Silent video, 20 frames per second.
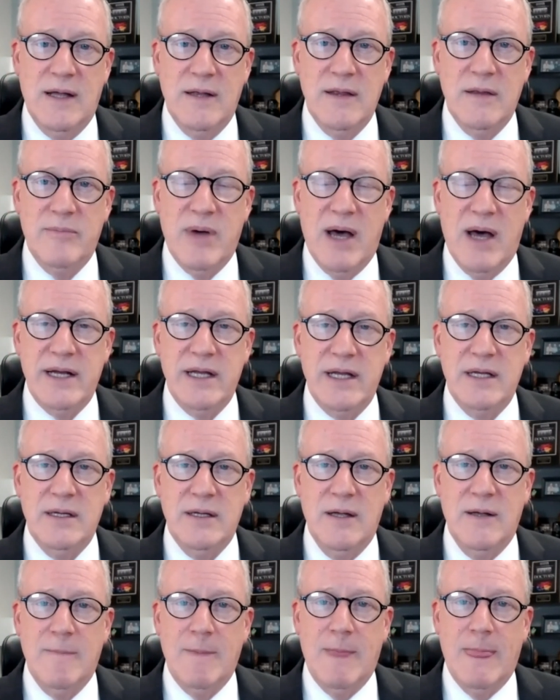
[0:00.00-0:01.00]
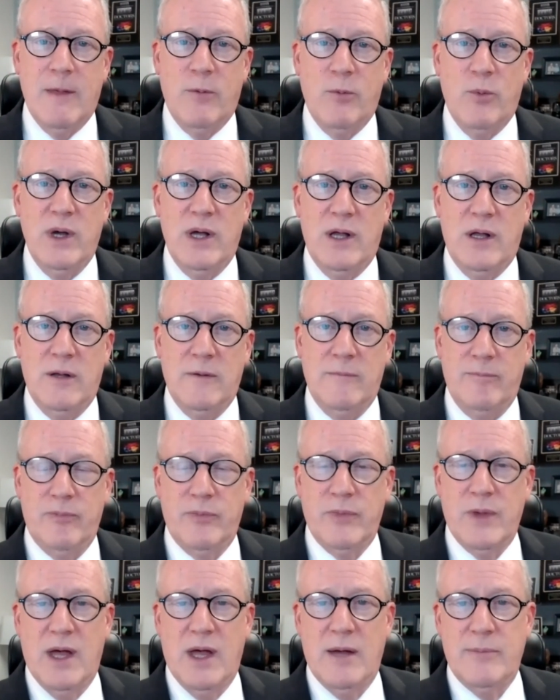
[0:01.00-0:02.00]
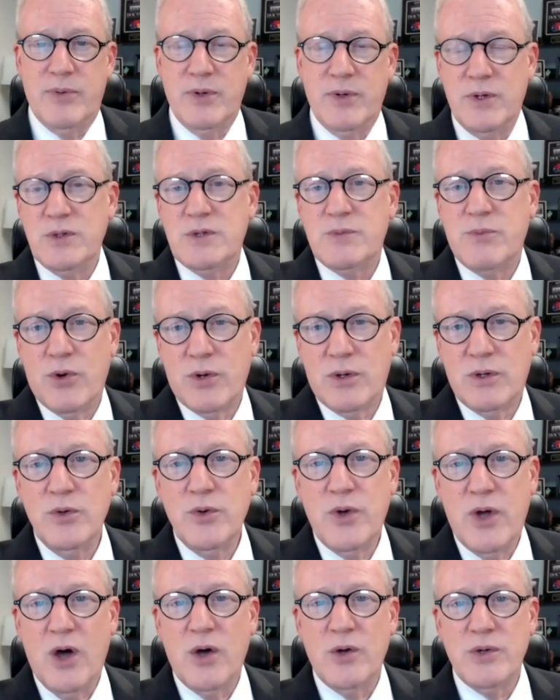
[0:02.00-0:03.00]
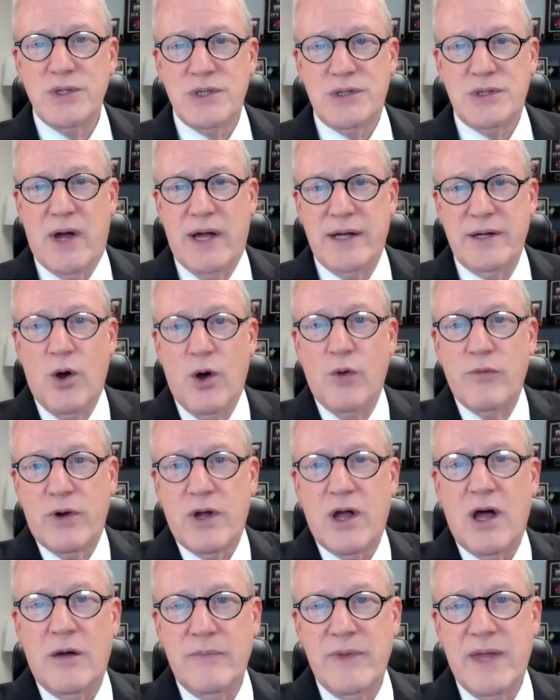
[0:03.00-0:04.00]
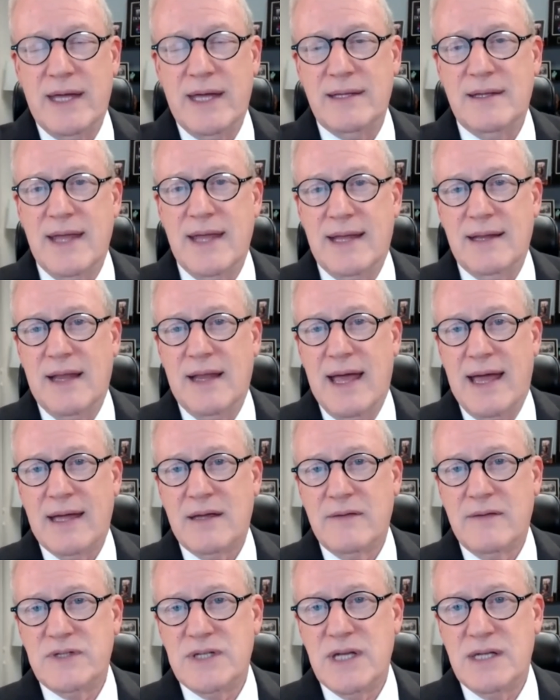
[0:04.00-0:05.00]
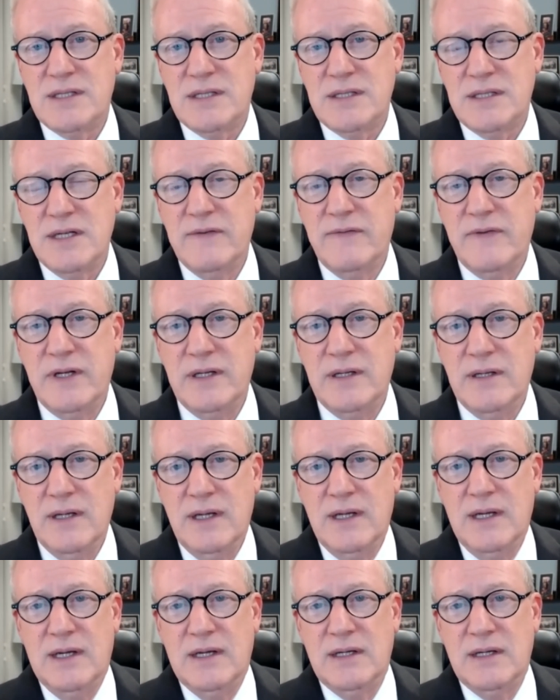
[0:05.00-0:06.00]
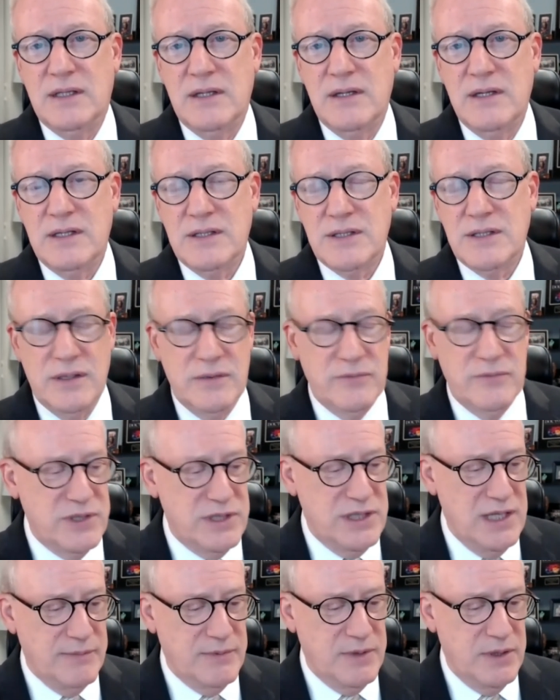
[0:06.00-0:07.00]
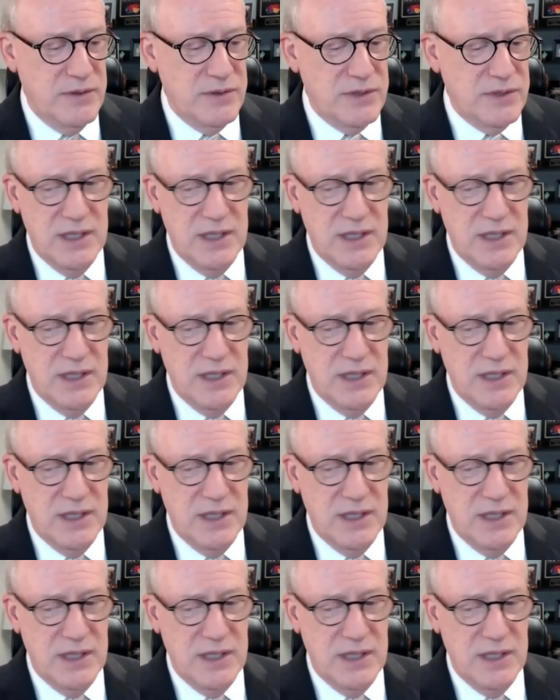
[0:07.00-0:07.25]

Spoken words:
body will produce more glucose, trying to overcome that lack of sensitivity to the insulin receptors.